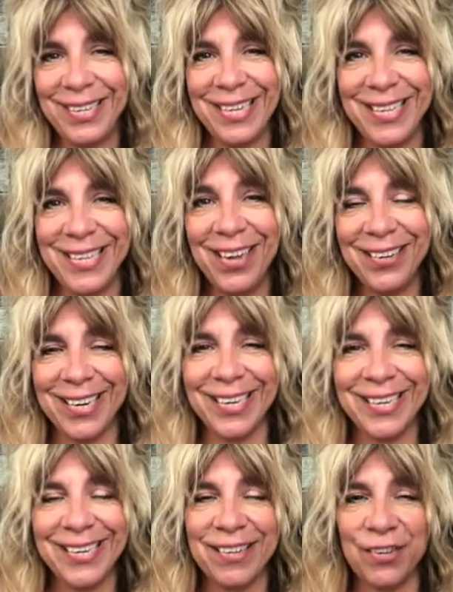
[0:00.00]

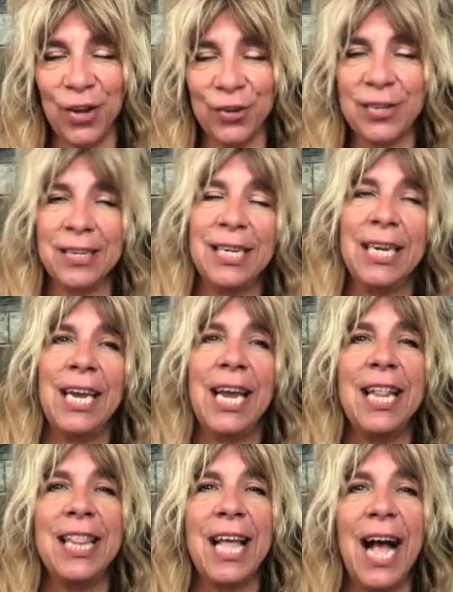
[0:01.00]
Celtic salt.
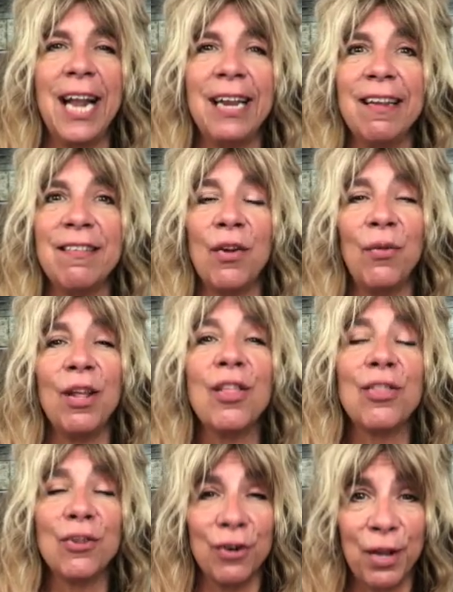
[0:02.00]
And that is only
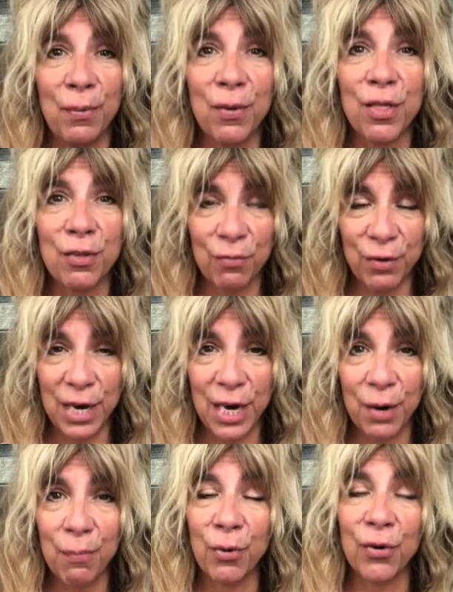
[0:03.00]

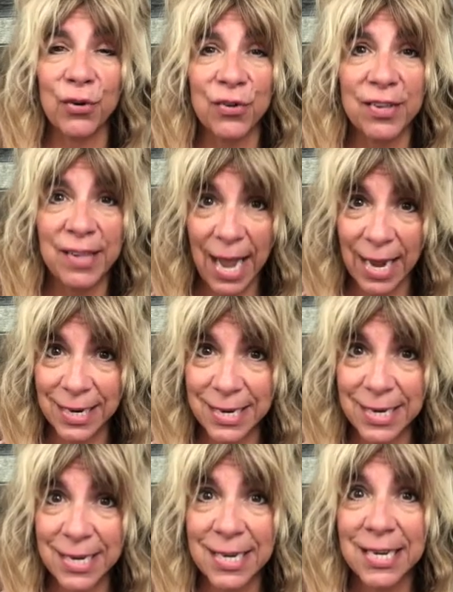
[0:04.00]

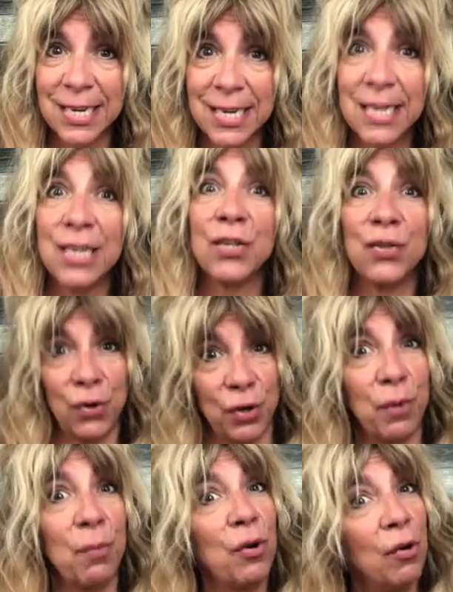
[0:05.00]
33%
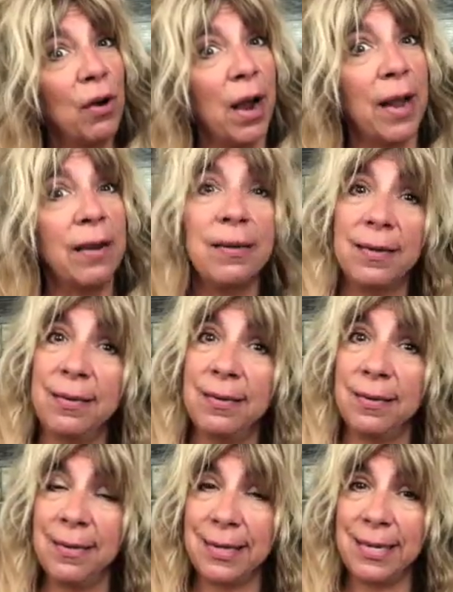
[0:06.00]
sodium chloride
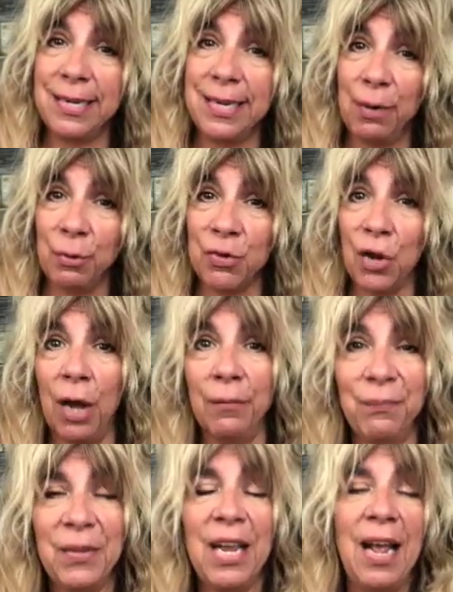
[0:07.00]
table
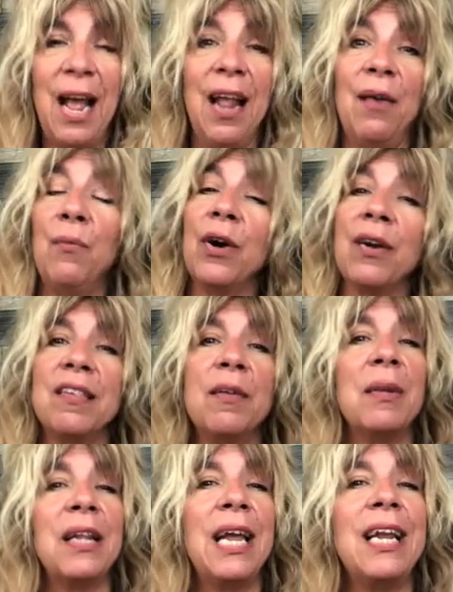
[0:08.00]
salt. And whereas
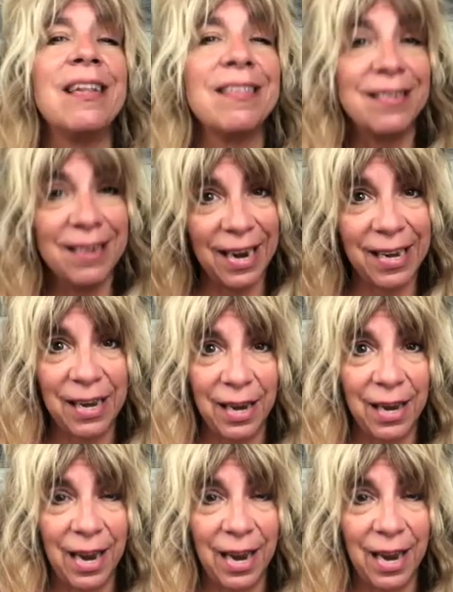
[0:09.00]
Himalayan is 98%